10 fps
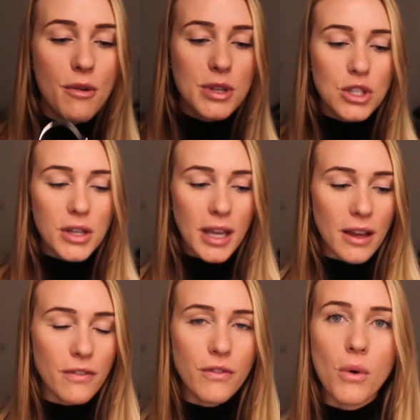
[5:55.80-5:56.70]
I was
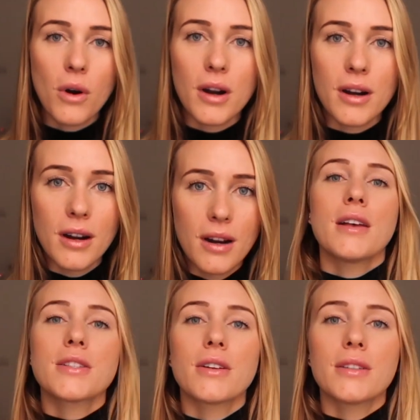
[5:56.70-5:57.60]
looking for
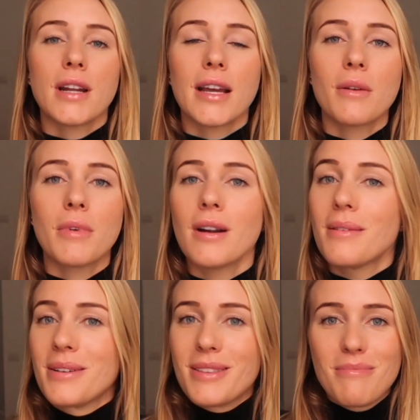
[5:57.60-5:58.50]
a skirt that I could
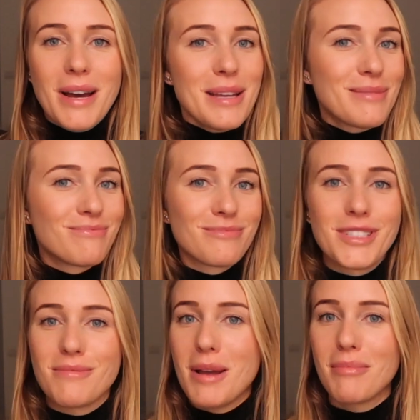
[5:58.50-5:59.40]
wear
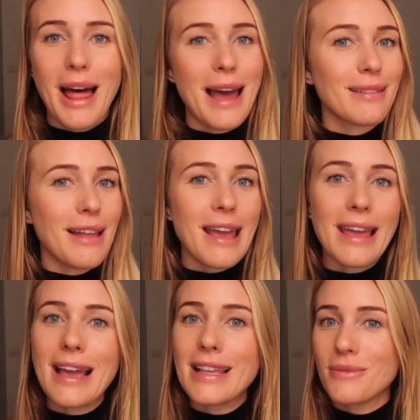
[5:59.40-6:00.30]
with my black
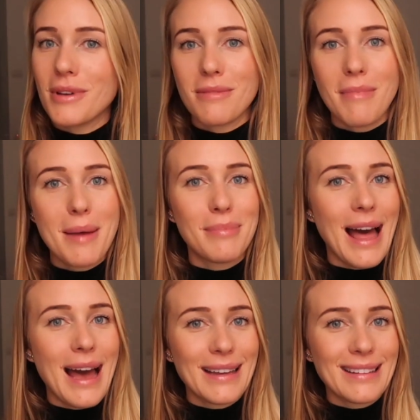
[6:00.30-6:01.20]
leggings, with my
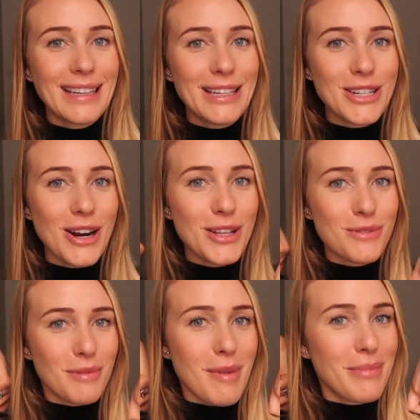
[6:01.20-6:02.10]
black
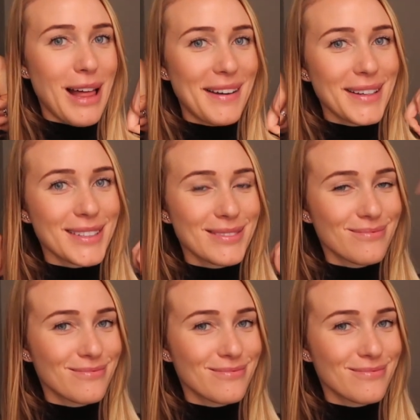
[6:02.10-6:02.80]
leotards, with my black